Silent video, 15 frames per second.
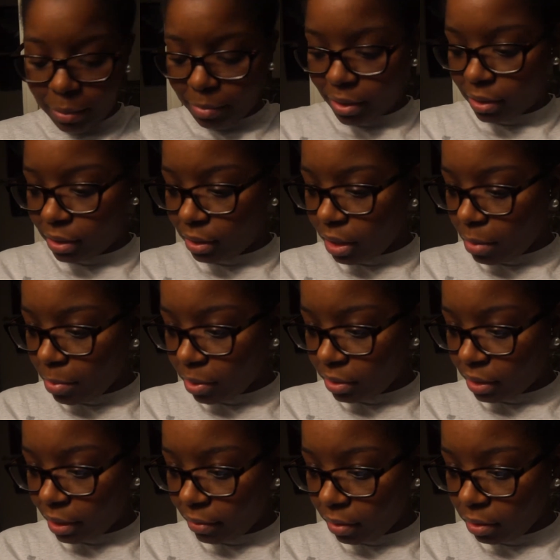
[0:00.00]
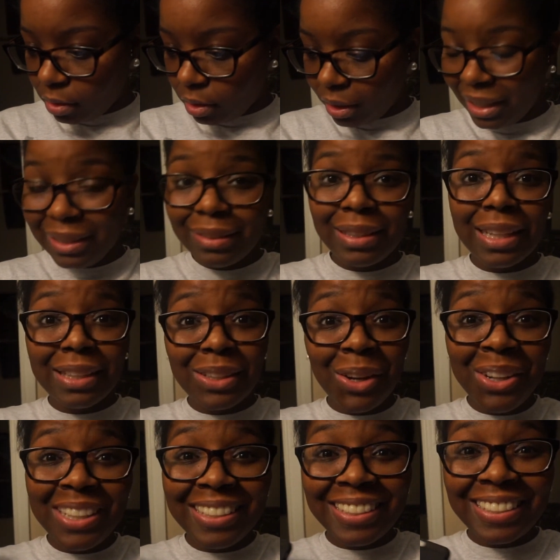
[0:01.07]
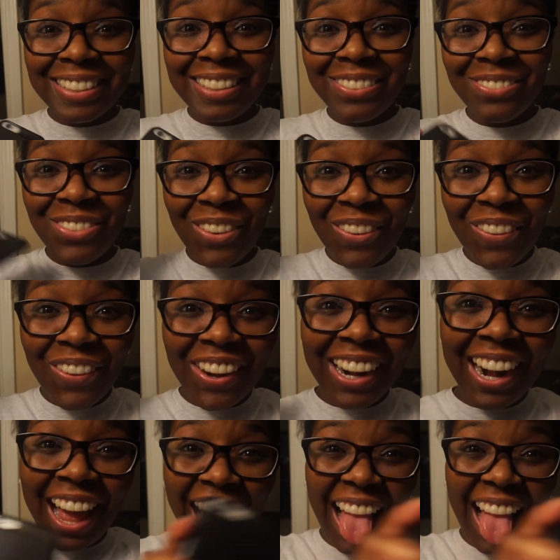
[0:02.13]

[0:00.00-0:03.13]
time is it? Is it almost 7? It's 6:34.